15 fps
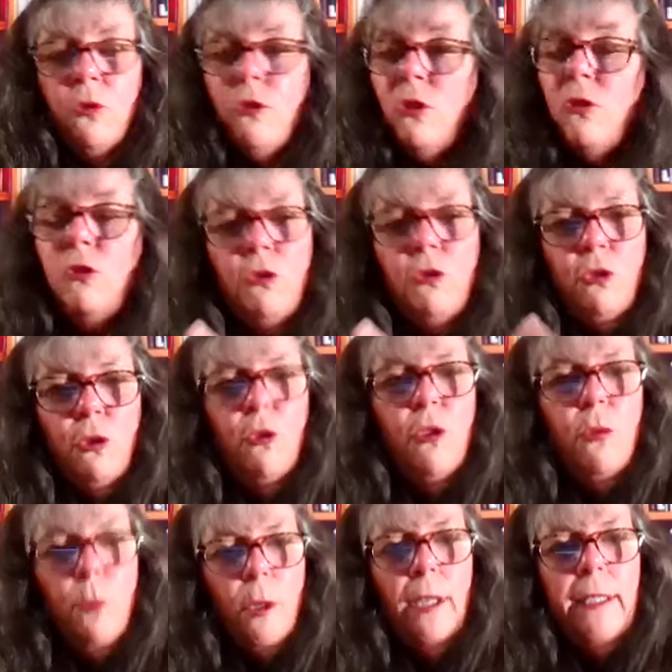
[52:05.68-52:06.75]
to do the
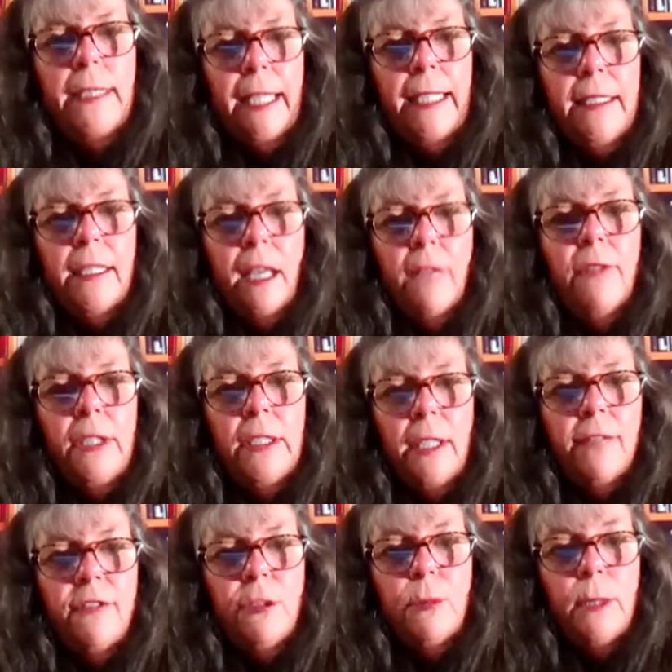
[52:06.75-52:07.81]
work they love and
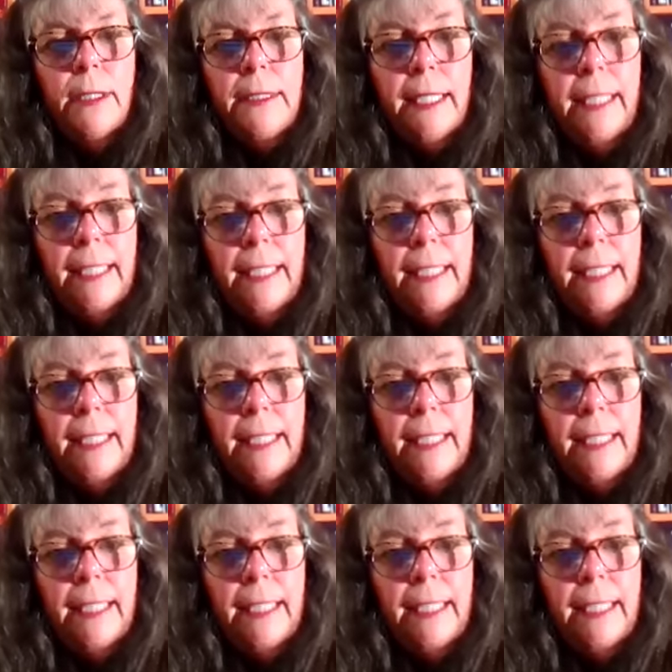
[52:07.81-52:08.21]
love the work that